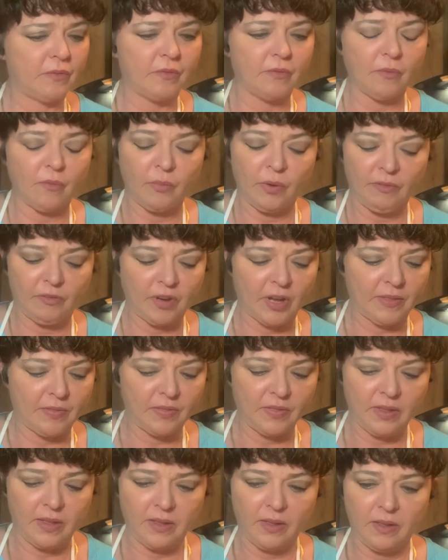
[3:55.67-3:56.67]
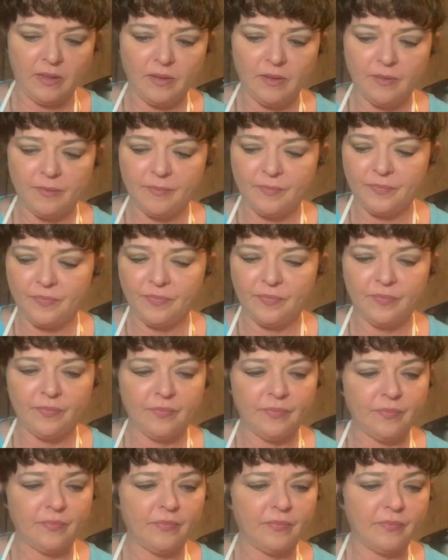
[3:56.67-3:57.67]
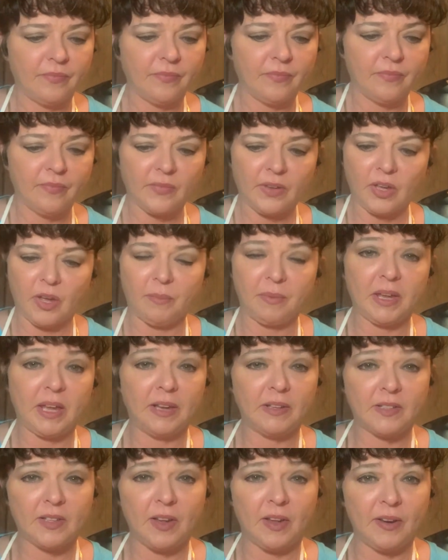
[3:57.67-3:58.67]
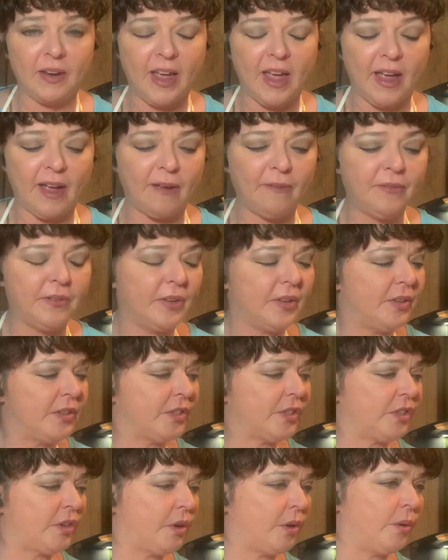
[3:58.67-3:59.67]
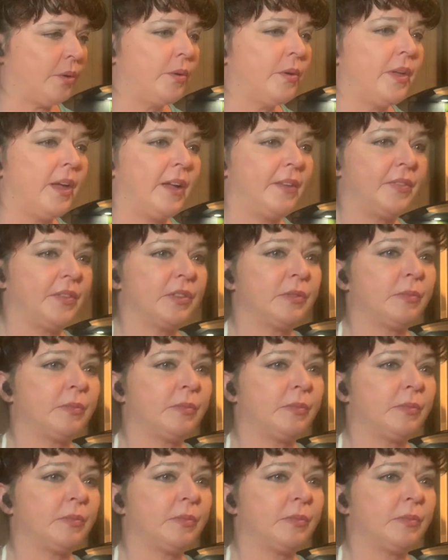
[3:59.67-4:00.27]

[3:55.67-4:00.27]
we've got the cupcakes cut in half. So at this